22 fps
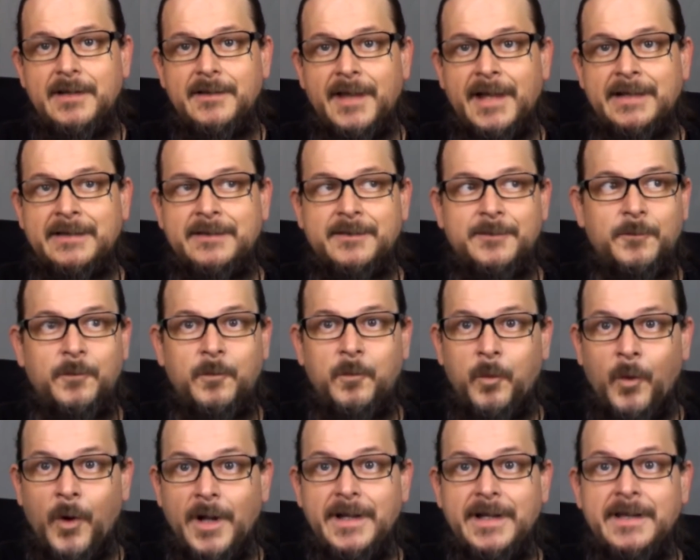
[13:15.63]
Like,
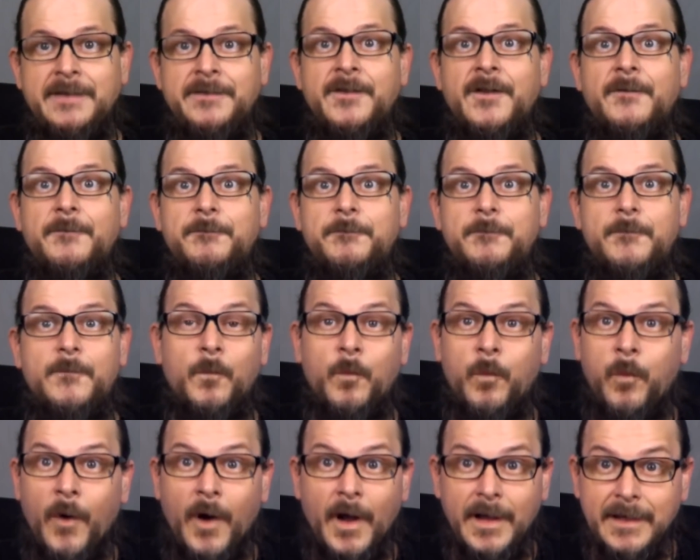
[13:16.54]
what in the,
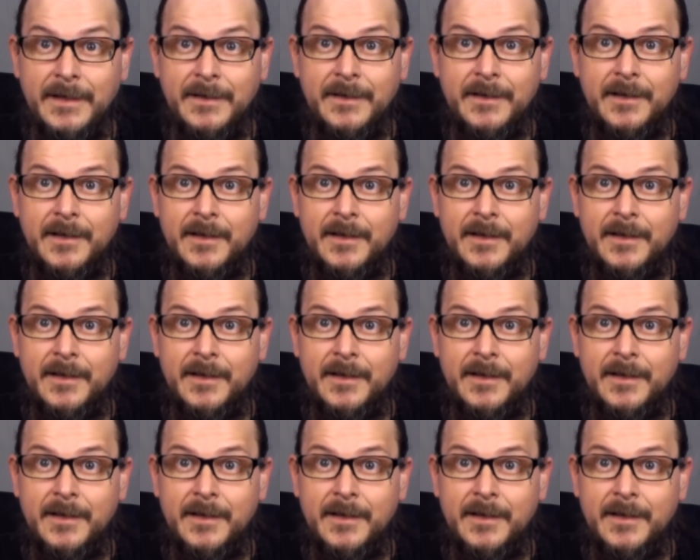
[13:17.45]
what?